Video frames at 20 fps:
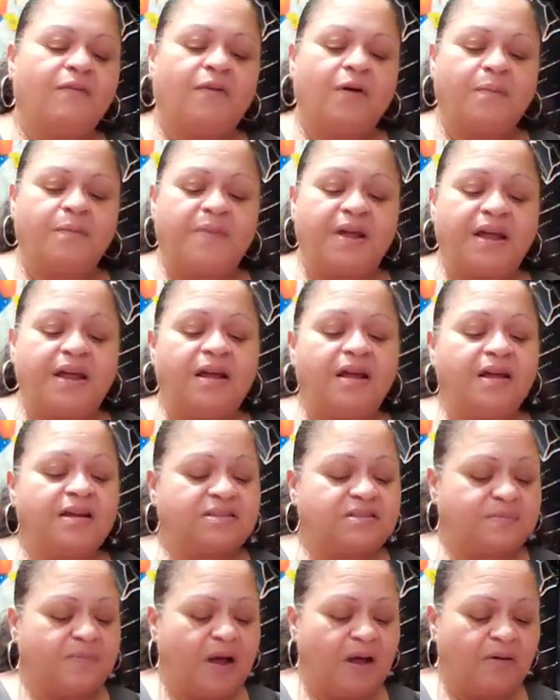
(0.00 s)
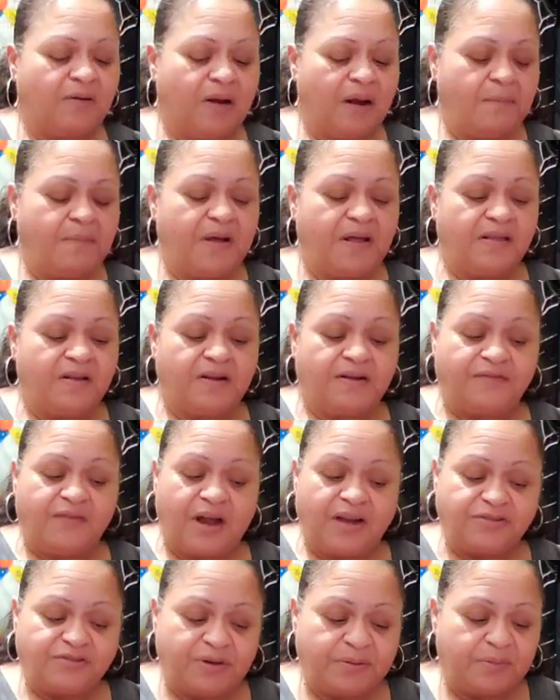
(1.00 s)
For me, it's my grandmother. If
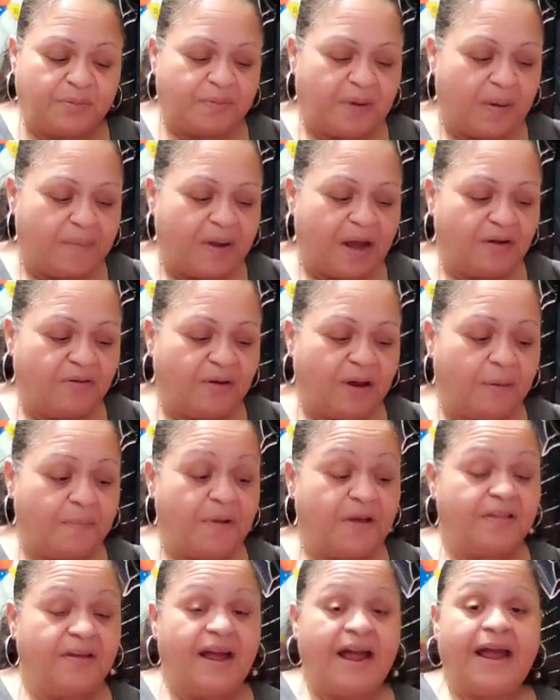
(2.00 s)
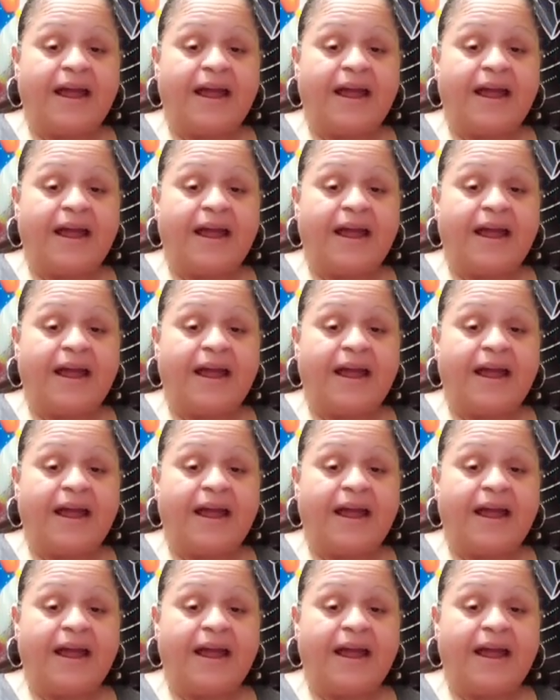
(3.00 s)
I dream about my grandmother,